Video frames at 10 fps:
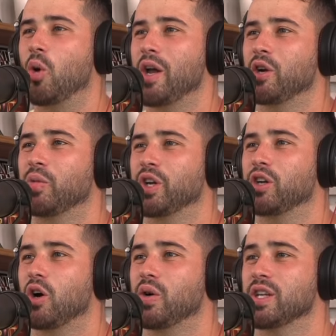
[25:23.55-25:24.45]
I don't want to
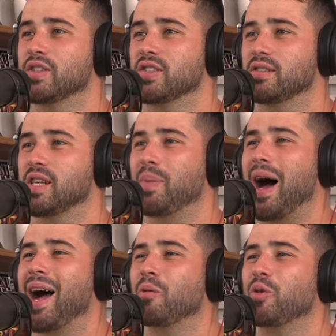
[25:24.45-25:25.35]
go in his sleep.
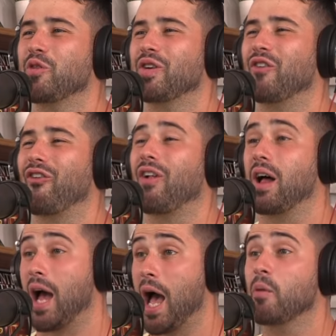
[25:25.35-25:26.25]
I would have.
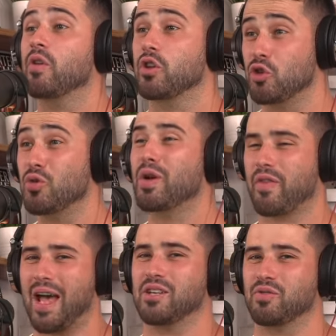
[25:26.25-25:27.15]
I would. You would have had to.